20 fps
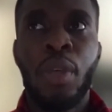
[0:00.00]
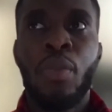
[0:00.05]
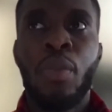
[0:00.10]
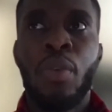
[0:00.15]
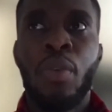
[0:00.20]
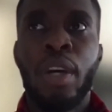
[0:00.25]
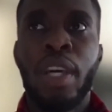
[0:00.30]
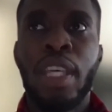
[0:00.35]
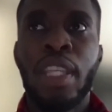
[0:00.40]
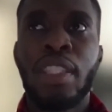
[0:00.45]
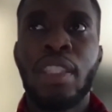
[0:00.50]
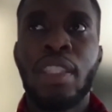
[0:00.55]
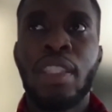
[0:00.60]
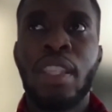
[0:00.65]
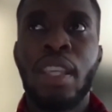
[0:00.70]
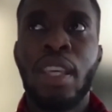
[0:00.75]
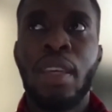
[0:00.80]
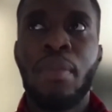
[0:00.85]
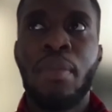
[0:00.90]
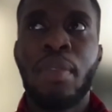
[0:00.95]
what is
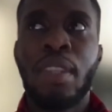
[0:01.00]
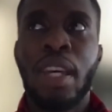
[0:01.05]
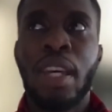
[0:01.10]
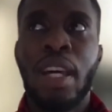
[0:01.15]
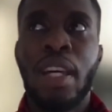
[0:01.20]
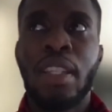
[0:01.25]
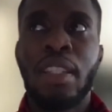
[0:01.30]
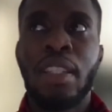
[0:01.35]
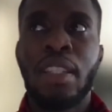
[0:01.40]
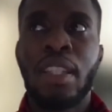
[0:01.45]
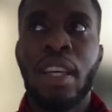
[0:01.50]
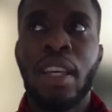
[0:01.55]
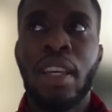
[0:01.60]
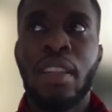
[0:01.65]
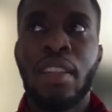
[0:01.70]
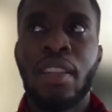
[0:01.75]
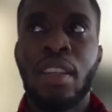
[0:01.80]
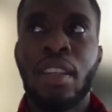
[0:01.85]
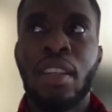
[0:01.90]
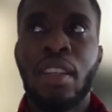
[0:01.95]
deemed as like
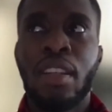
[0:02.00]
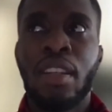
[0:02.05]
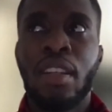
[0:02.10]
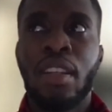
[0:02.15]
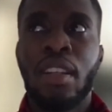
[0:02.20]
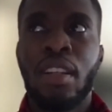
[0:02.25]
the